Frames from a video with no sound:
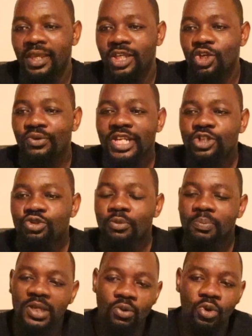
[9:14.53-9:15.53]
you need to
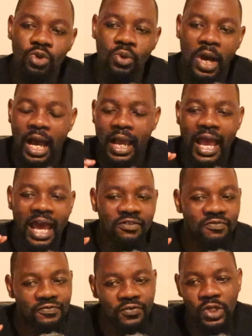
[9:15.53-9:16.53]
be who you are.
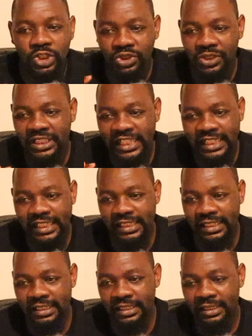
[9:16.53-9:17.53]

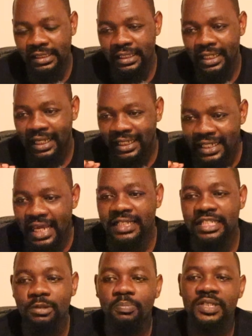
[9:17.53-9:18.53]
Unfortunately,
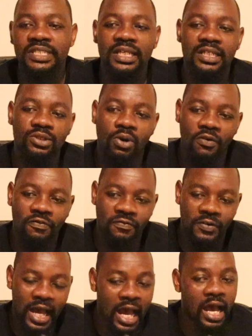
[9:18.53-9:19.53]
90%
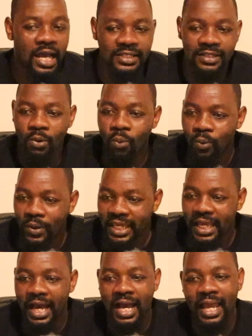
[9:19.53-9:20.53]
of us,
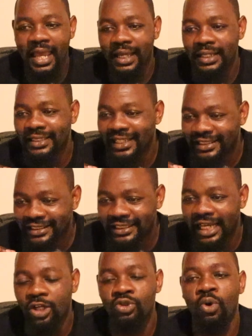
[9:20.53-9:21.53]
we are the
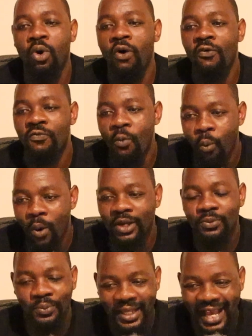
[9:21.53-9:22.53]
shadow of
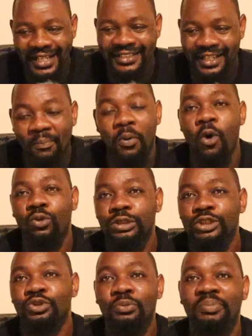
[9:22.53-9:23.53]
what we are
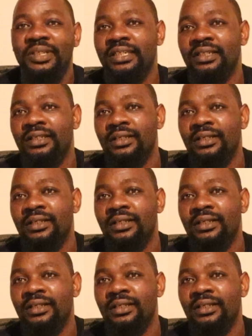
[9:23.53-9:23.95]
supposed to be